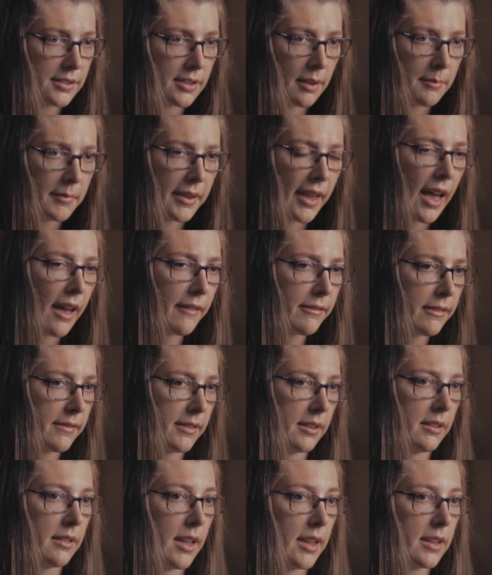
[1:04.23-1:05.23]
on behalf of the
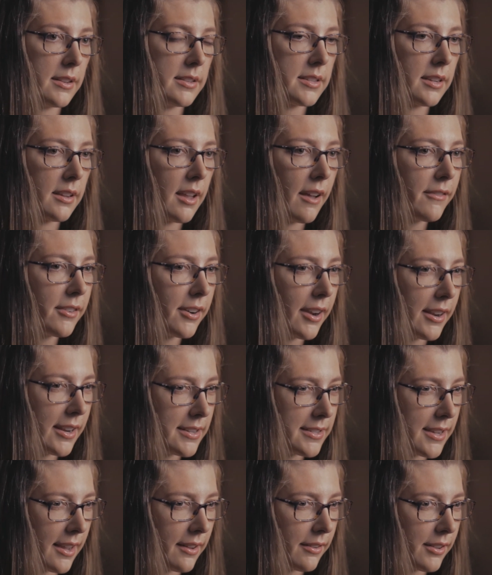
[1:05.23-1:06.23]
client to cover any
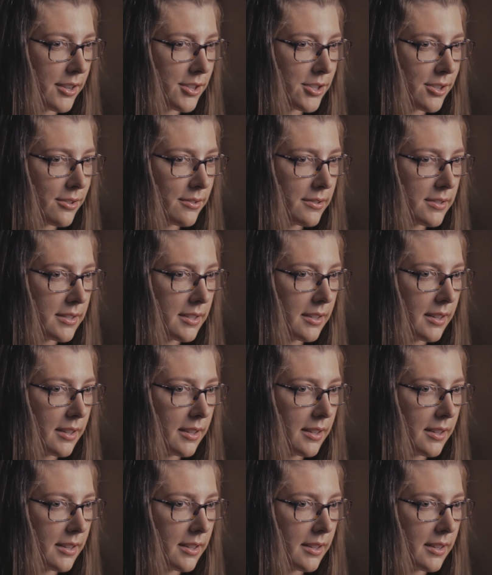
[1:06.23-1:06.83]
title issues.